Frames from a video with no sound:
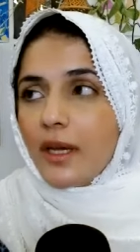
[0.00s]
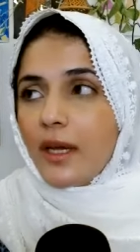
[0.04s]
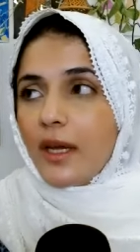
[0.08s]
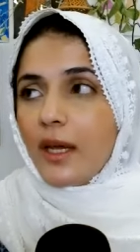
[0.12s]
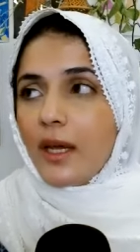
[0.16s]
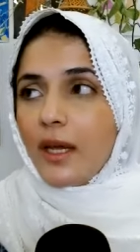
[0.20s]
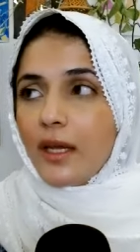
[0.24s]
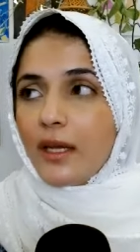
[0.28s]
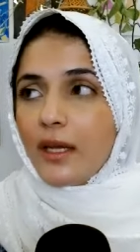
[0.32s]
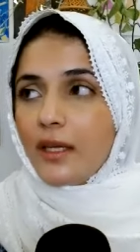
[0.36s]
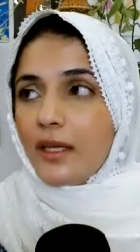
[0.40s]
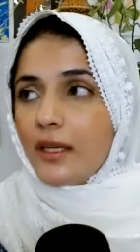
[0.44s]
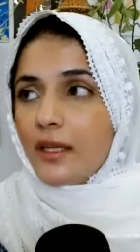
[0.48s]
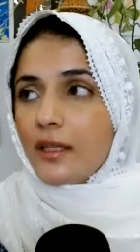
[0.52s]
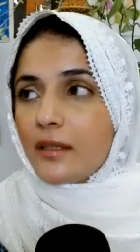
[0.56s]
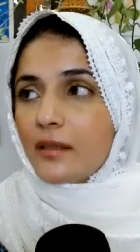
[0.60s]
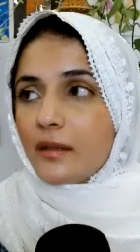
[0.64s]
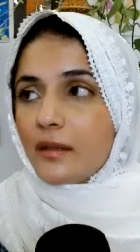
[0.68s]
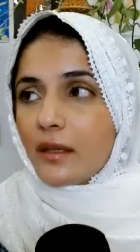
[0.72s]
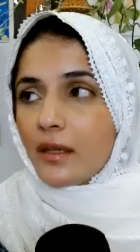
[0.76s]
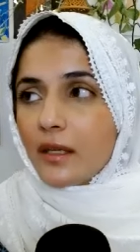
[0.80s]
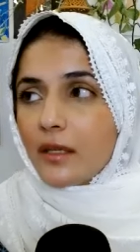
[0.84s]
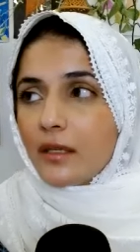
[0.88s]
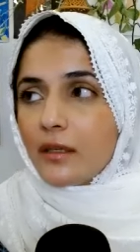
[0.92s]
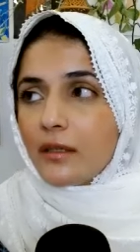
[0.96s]
hey
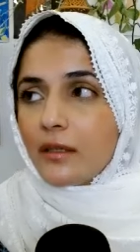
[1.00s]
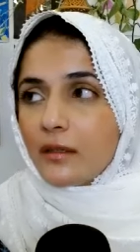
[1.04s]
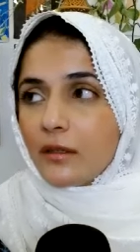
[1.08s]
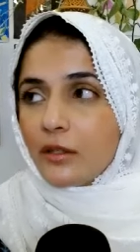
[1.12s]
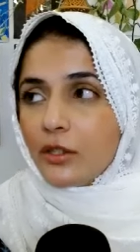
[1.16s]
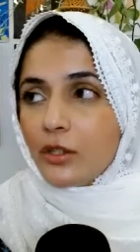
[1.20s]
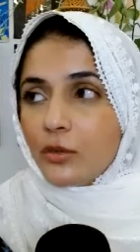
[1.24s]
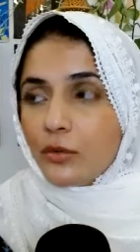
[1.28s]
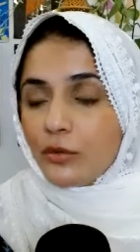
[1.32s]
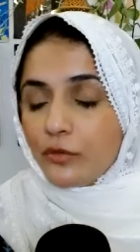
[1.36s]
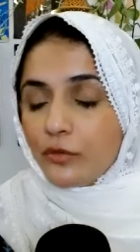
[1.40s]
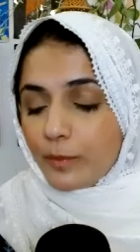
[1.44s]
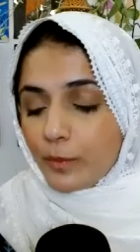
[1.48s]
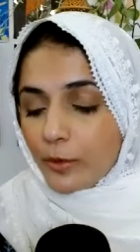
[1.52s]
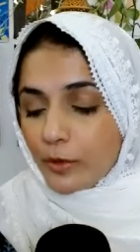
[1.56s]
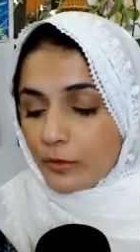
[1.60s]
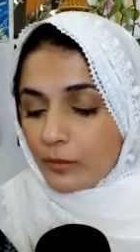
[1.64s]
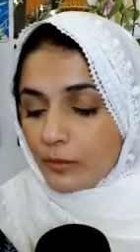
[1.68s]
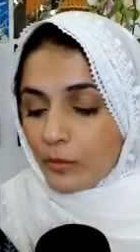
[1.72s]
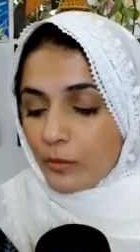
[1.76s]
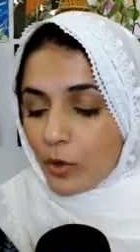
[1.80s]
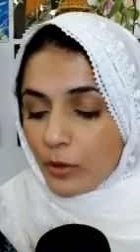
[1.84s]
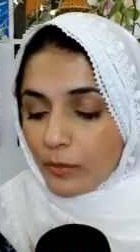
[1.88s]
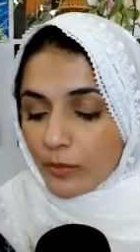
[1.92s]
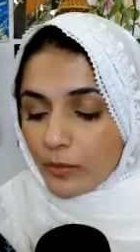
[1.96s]
listen you
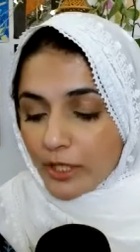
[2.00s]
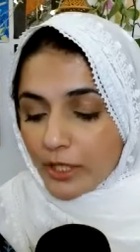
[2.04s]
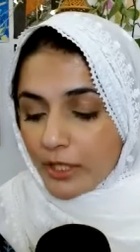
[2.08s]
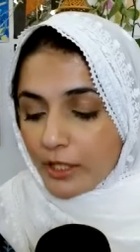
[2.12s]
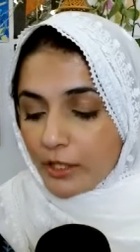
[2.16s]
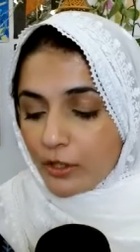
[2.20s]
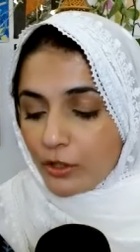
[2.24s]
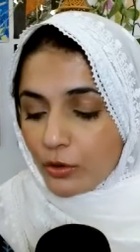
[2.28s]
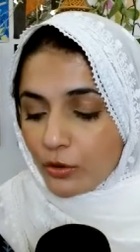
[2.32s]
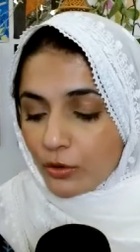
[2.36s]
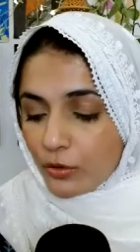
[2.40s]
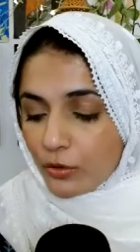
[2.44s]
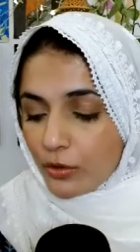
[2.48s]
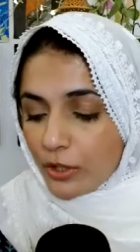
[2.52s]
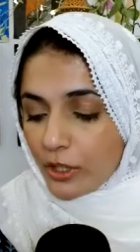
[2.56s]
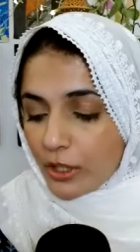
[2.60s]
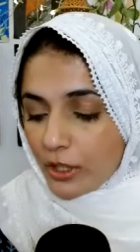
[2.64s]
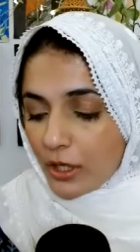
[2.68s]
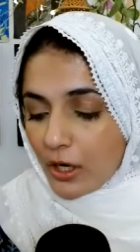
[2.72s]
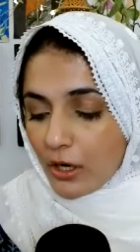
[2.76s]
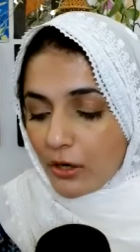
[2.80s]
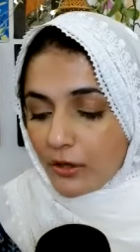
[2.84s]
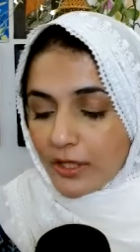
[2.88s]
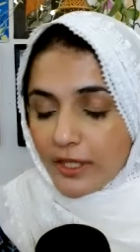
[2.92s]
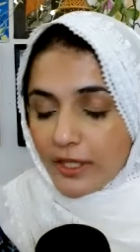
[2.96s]
put more money in your own
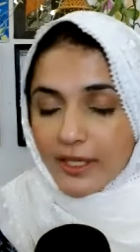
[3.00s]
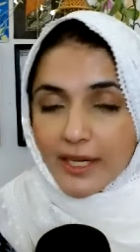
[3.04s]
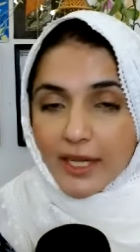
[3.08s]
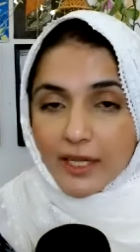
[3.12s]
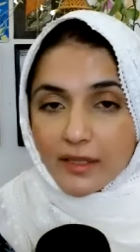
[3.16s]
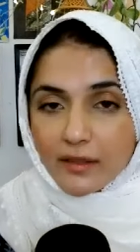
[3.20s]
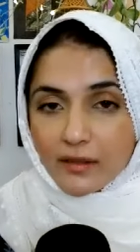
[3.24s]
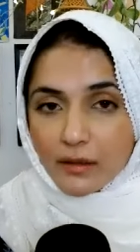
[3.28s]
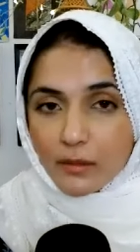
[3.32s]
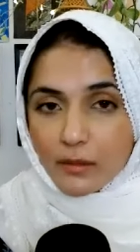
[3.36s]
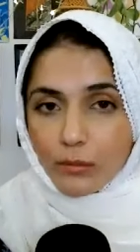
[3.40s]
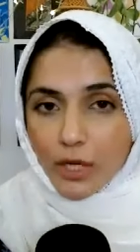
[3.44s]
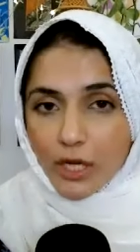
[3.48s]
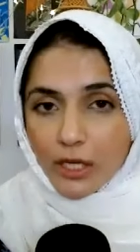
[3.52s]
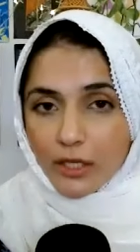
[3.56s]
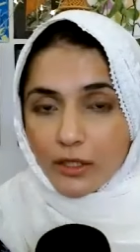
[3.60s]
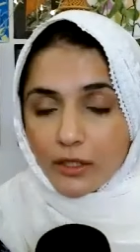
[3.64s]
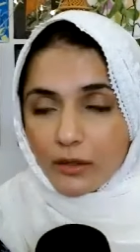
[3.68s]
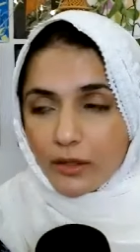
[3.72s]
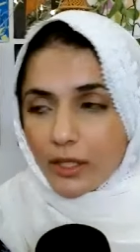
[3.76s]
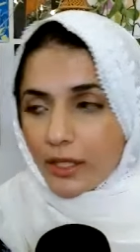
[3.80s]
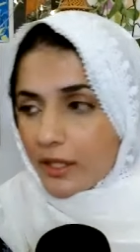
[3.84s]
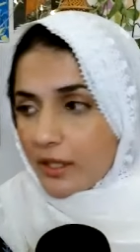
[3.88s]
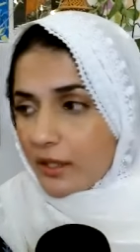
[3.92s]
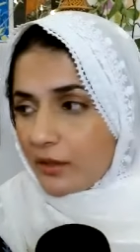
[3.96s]
account and less in mine
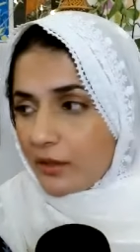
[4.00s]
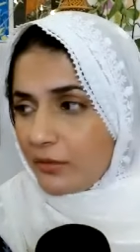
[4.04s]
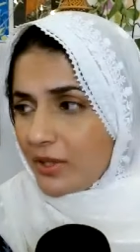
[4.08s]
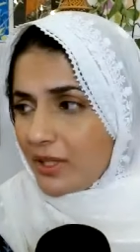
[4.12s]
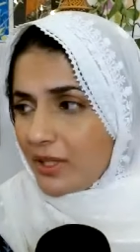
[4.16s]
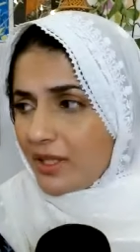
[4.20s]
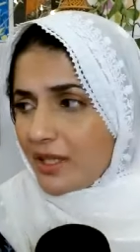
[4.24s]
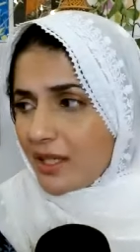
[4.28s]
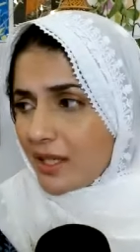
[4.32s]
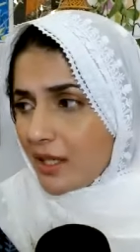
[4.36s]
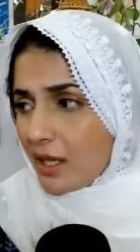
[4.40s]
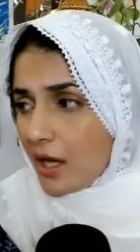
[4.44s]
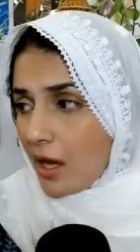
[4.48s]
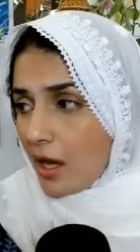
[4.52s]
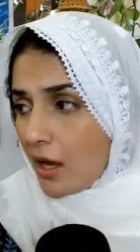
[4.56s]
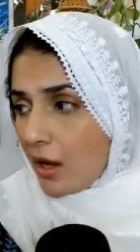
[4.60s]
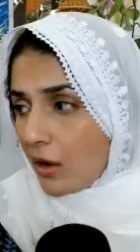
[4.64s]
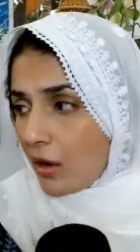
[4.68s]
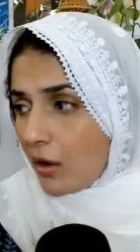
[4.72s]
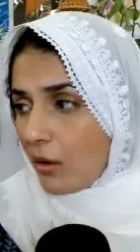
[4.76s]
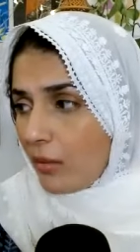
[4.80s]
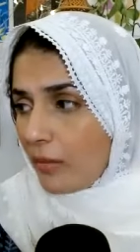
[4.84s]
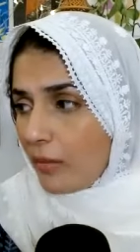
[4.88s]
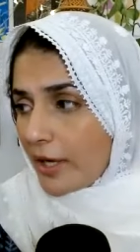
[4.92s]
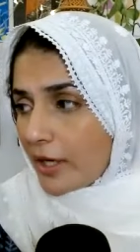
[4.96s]
you're like really
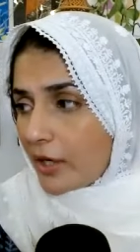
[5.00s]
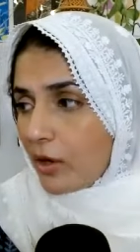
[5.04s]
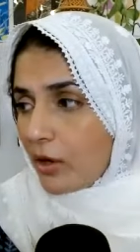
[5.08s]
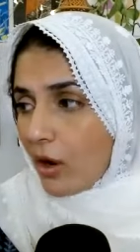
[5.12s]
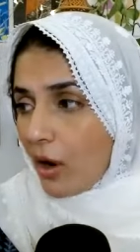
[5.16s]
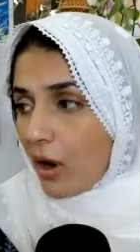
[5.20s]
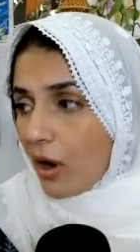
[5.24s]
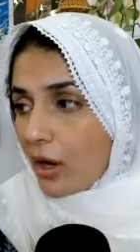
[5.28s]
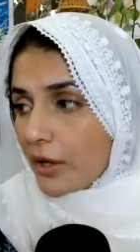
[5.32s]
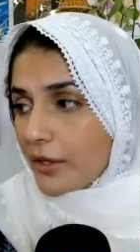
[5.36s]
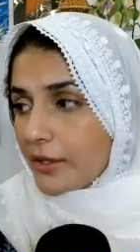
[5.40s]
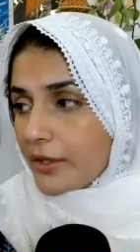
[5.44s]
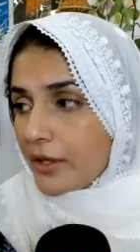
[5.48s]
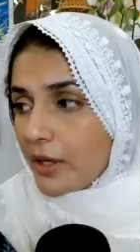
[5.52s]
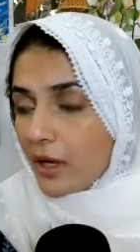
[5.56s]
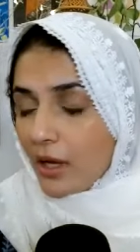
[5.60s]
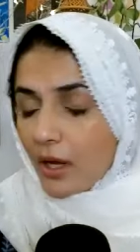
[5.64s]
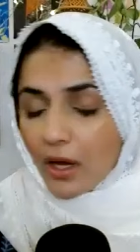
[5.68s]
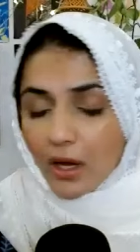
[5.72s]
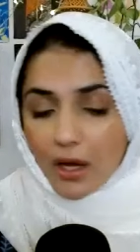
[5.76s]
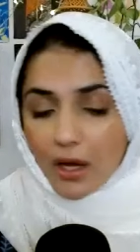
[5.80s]
oh my god